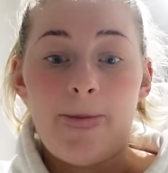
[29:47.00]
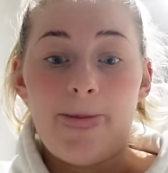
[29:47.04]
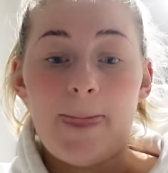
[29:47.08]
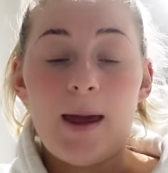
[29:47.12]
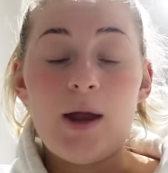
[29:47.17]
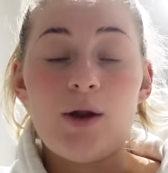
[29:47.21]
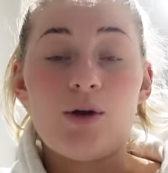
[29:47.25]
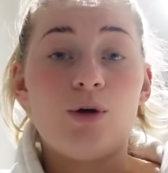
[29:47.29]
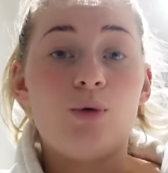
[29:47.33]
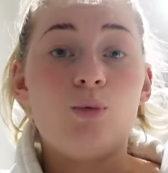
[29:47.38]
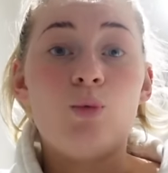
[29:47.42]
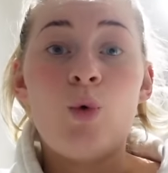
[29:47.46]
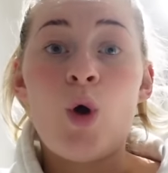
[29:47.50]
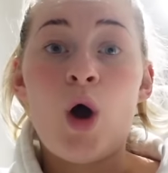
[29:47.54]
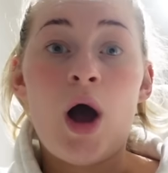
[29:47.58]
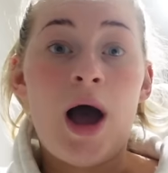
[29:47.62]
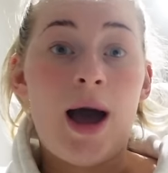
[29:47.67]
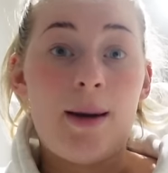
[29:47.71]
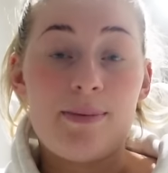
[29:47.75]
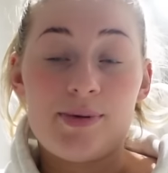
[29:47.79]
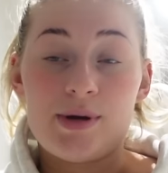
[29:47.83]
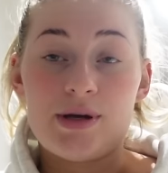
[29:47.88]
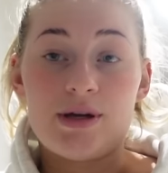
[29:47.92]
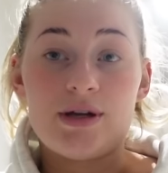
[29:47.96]
I don't know what
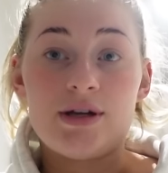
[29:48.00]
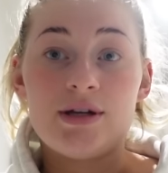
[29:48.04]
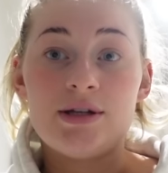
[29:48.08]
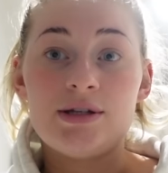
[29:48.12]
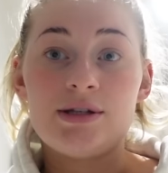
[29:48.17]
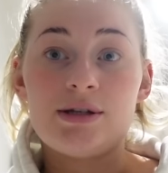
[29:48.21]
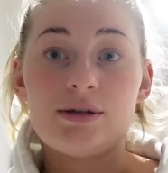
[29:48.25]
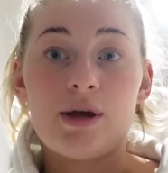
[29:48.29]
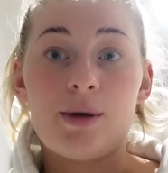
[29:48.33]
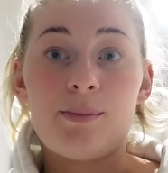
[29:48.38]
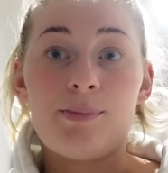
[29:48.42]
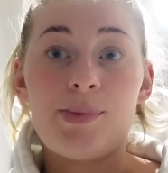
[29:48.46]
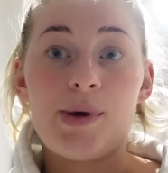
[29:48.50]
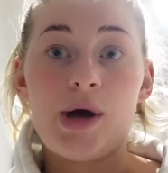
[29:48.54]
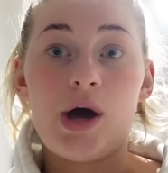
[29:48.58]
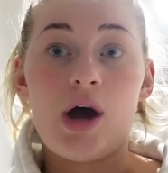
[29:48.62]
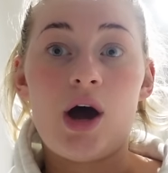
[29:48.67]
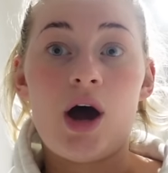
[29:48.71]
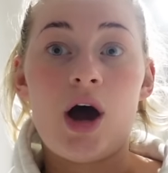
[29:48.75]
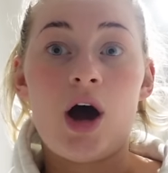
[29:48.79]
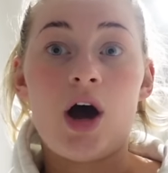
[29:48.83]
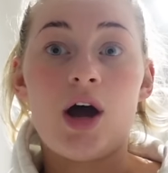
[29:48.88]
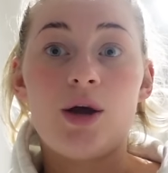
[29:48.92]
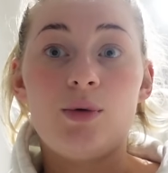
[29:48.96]
happened,
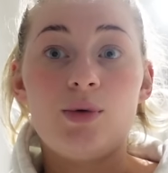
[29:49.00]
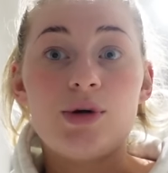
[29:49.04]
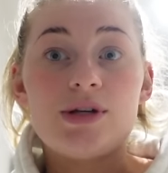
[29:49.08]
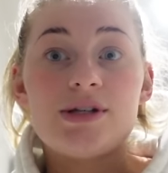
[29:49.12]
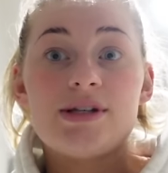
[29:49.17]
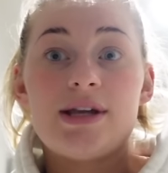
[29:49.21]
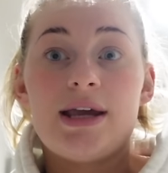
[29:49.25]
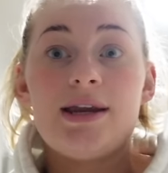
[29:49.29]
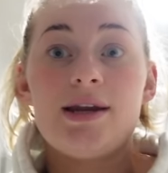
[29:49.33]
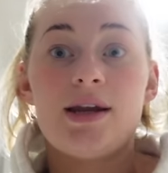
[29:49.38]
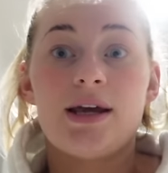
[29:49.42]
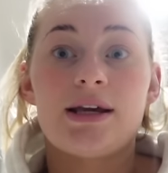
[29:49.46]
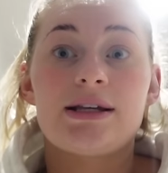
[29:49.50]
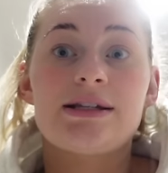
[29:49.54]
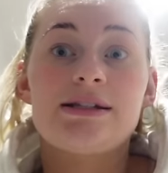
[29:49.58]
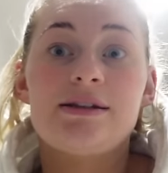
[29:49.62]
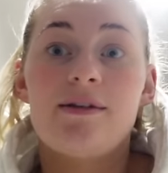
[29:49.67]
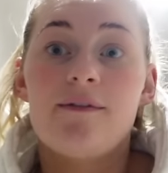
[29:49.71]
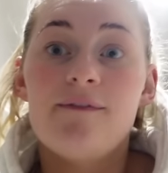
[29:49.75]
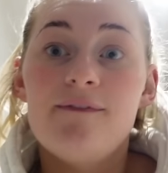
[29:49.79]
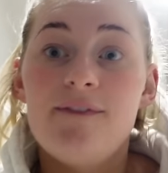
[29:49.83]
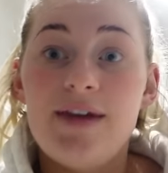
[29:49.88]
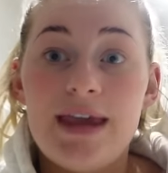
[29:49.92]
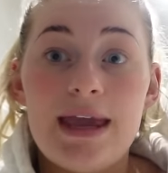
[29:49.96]
but I was in like
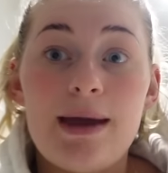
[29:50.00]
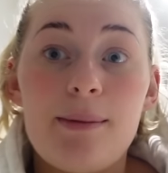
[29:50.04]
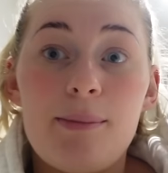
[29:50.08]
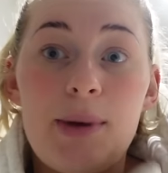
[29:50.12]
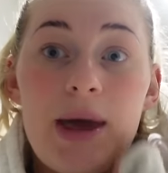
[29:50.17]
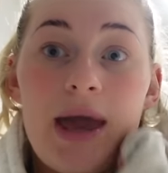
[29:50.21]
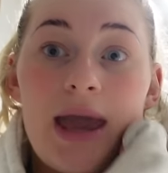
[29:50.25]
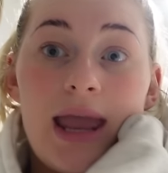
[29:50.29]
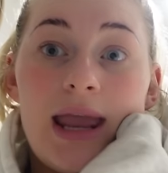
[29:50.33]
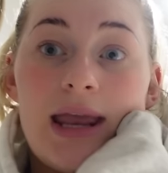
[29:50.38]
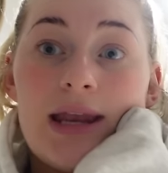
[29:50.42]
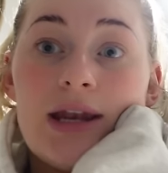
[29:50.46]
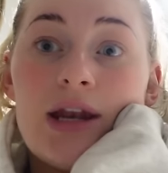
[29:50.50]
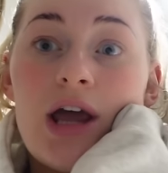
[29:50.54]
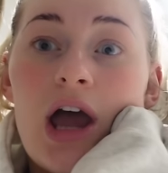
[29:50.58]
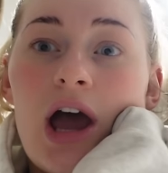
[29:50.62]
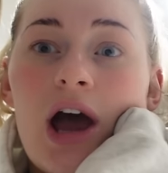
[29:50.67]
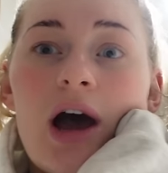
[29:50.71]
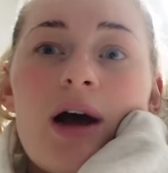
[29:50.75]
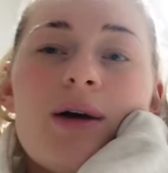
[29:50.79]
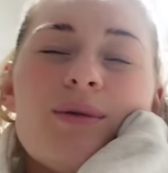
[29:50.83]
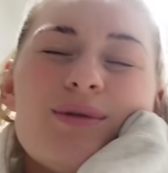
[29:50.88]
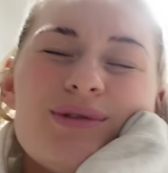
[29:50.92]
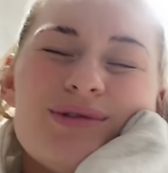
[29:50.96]
severe pain.
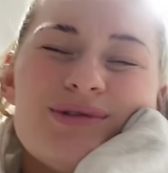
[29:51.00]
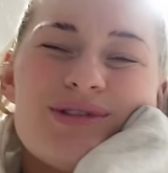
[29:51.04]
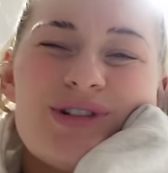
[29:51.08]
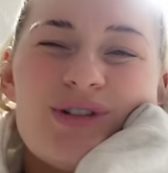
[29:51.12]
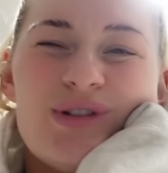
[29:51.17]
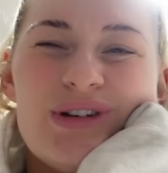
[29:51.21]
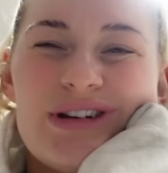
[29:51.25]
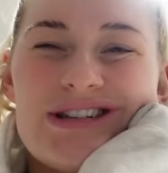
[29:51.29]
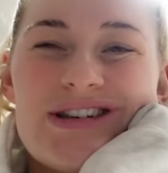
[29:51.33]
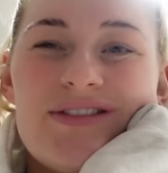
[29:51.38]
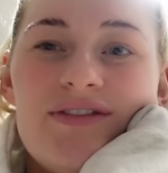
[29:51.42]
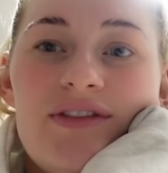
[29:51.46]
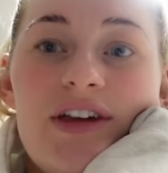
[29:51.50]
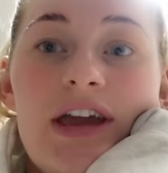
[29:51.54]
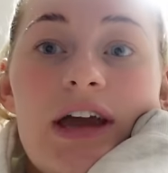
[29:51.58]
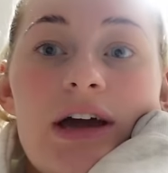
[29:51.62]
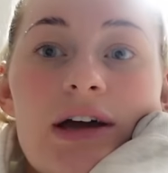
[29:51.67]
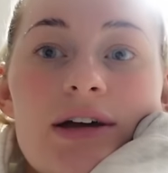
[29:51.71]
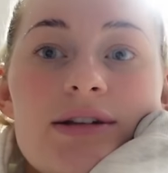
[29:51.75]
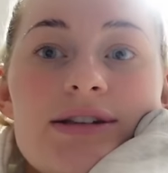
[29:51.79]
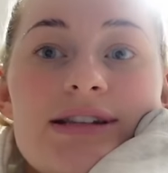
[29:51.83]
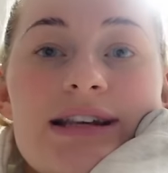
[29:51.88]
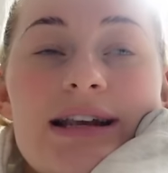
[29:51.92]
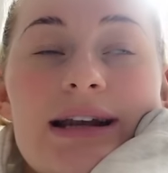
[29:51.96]
I wouldn't call it severe,
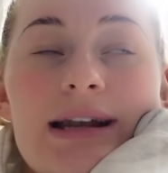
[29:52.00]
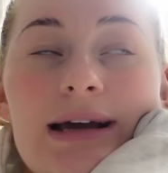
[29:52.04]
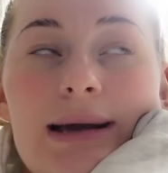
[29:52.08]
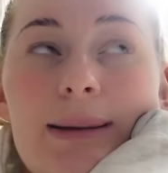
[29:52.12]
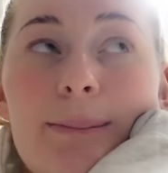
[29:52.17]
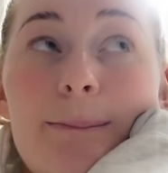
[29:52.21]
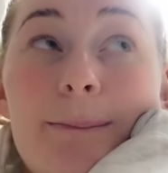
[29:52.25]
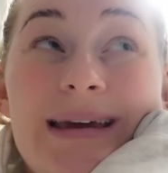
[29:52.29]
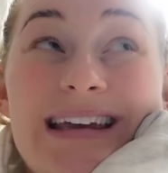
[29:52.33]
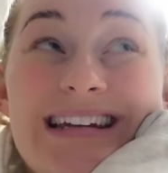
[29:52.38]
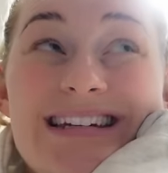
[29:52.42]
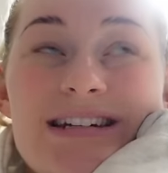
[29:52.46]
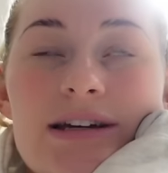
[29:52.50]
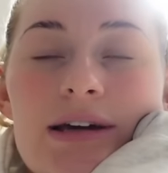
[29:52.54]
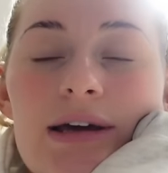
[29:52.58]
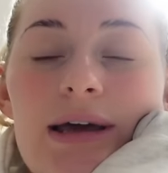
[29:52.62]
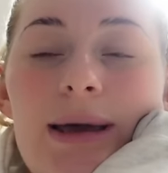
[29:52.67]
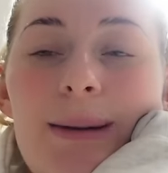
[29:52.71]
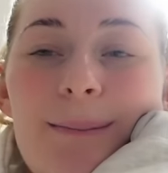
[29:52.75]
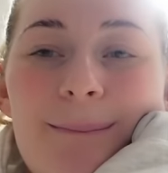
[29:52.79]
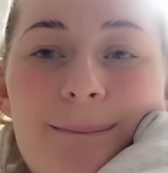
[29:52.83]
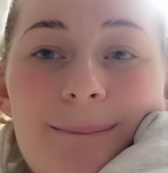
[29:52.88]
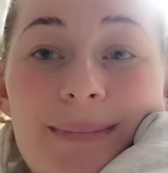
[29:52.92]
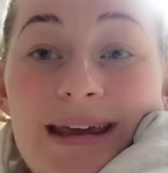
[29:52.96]
I'd say like
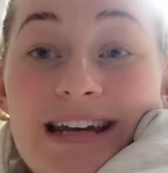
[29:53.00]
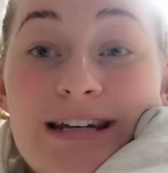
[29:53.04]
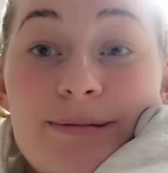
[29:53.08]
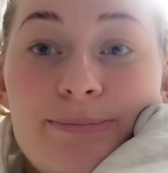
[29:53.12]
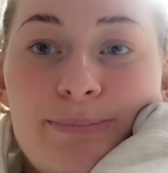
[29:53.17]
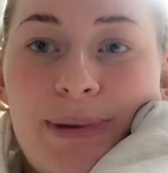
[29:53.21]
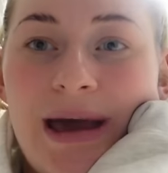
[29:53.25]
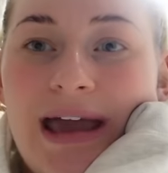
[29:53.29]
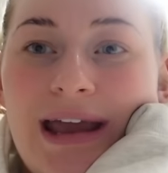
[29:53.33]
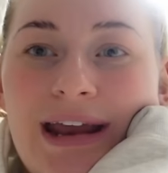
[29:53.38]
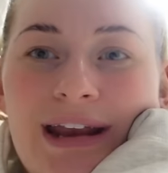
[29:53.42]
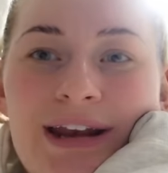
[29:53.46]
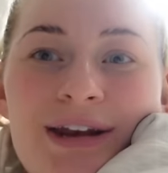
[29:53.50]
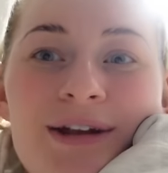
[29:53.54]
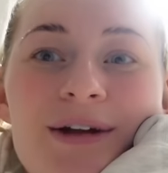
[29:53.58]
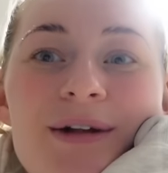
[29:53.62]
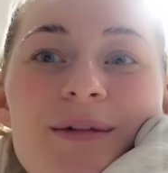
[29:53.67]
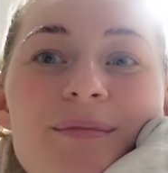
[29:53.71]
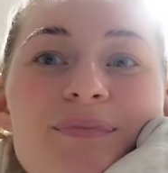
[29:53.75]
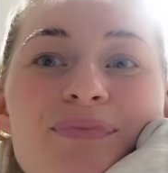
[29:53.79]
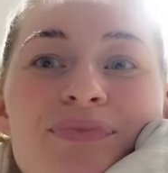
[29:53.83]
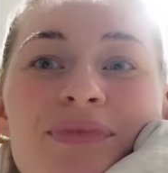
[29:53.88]
mid pain.